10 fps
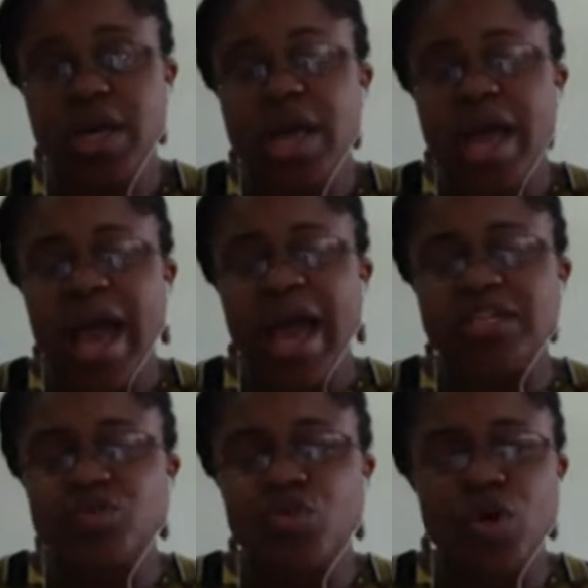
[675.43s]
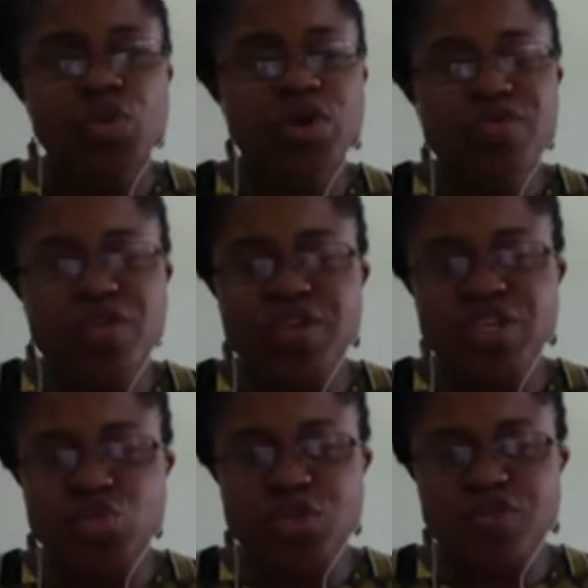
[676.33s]
And one of the
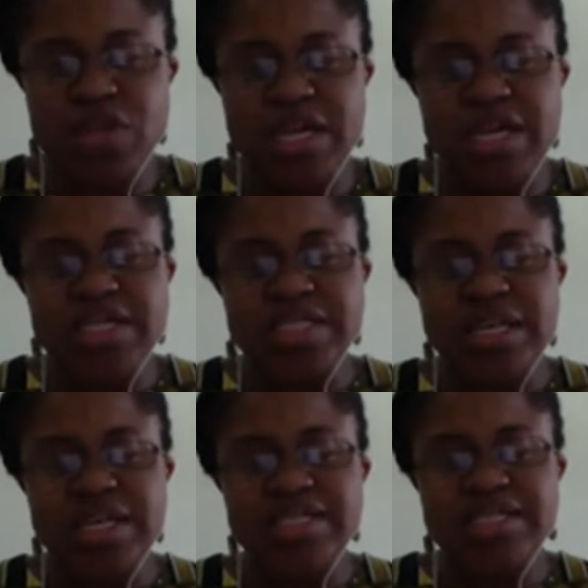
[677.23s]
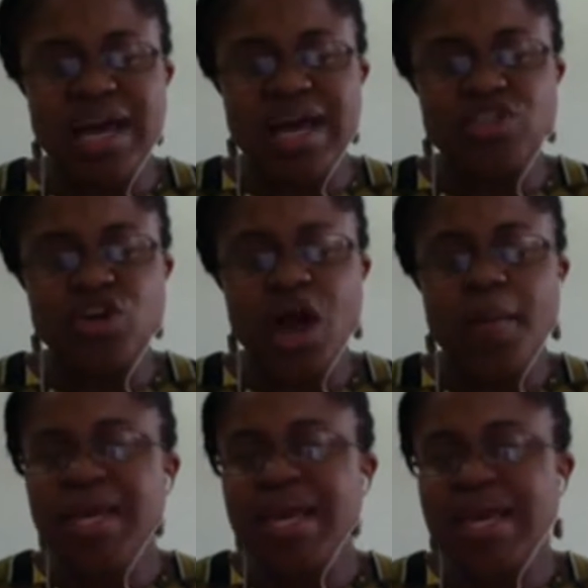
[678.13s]
things we've learned is that
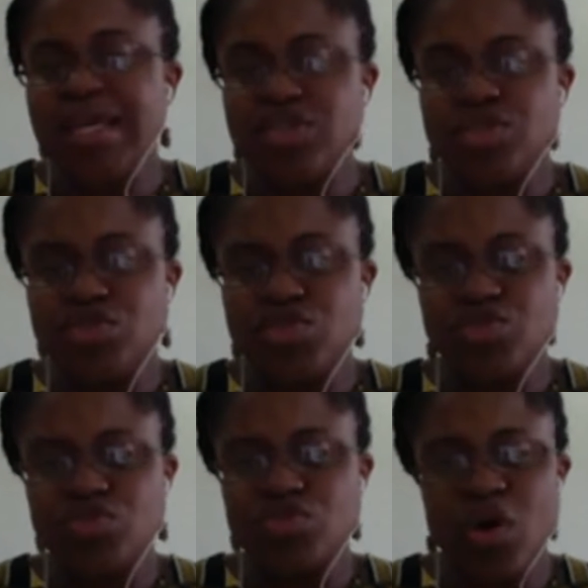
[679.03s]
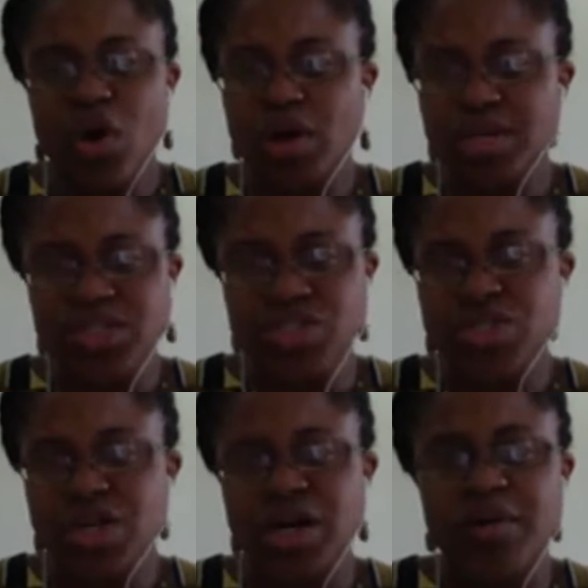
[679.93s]
coming into college,
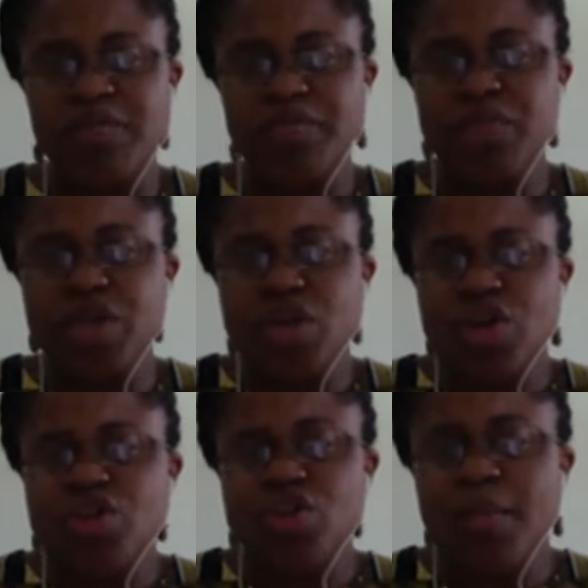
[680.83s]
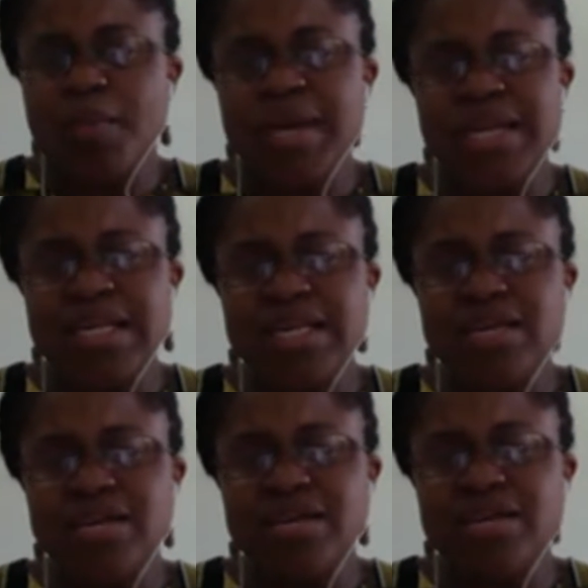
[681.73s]
not many
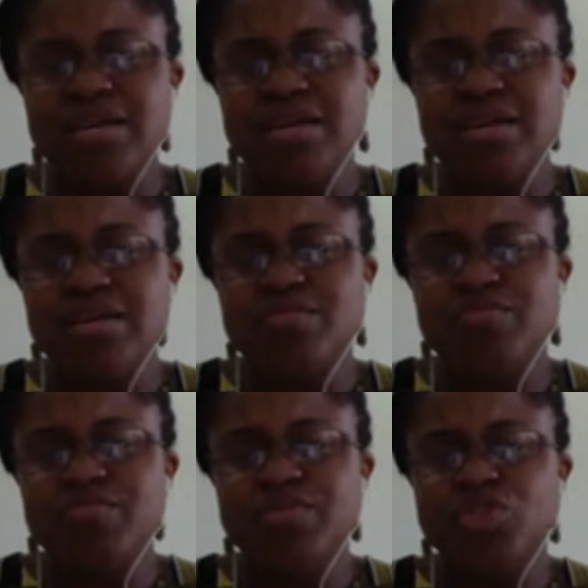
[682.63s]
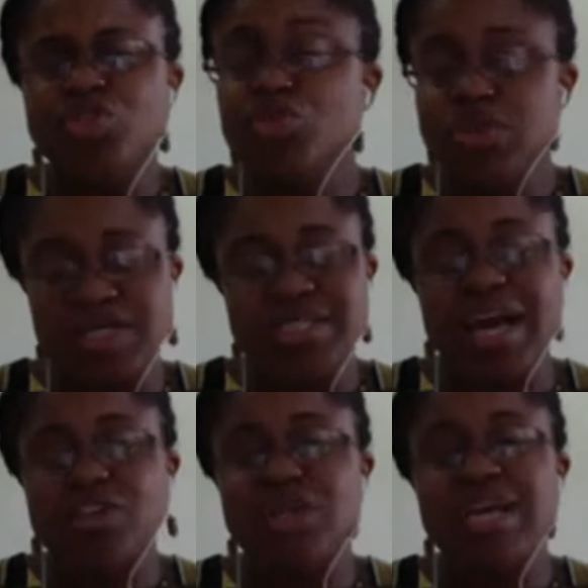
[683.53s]
students
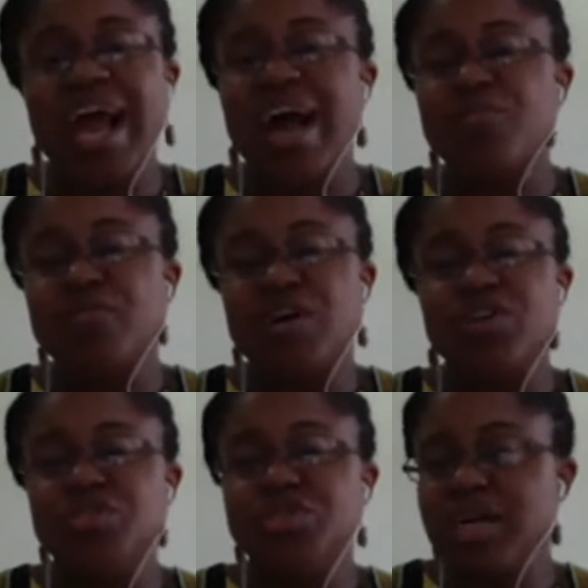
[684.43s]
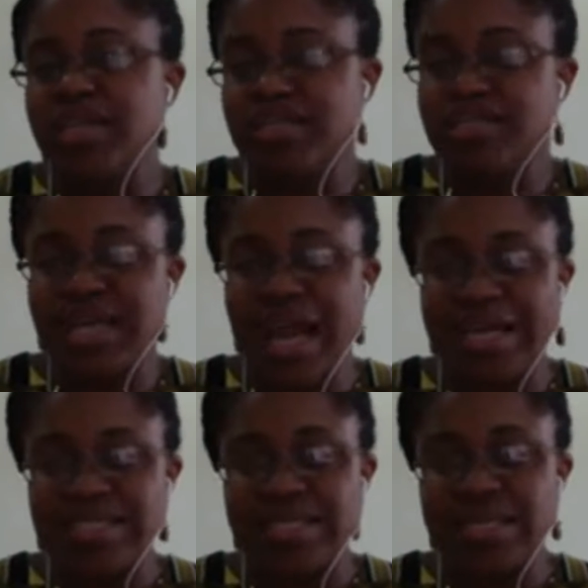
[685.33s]
actually have a good
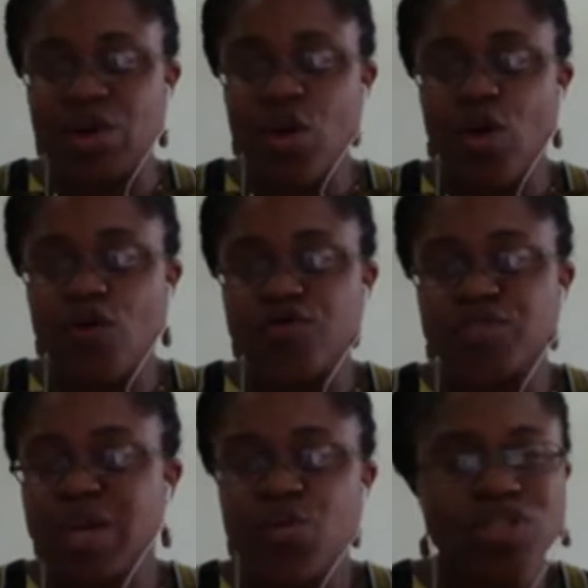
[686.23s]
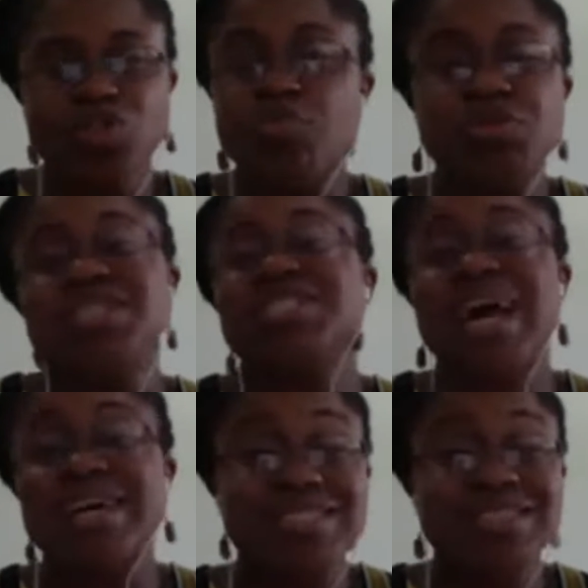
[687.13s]
understanding of, say, what computer
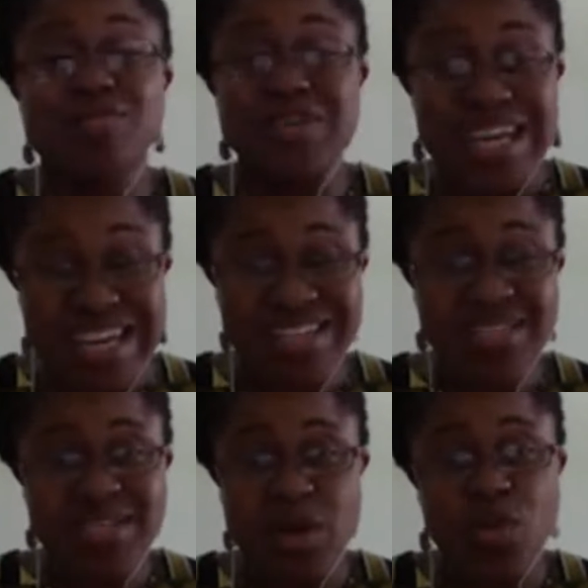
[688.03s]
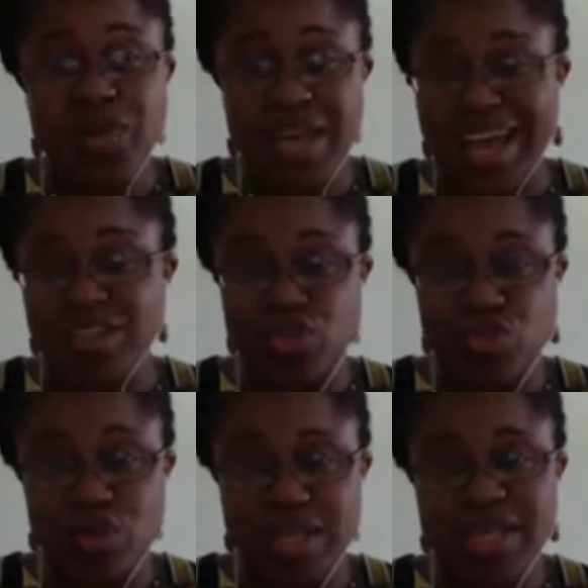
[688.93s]
science even is and what they can do
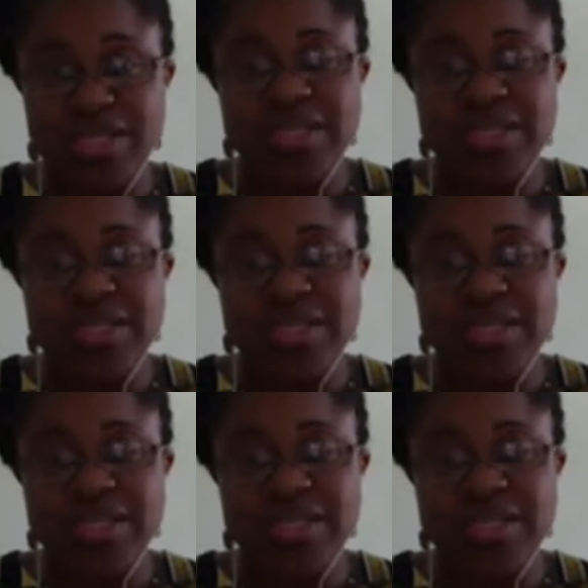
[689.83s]
with it.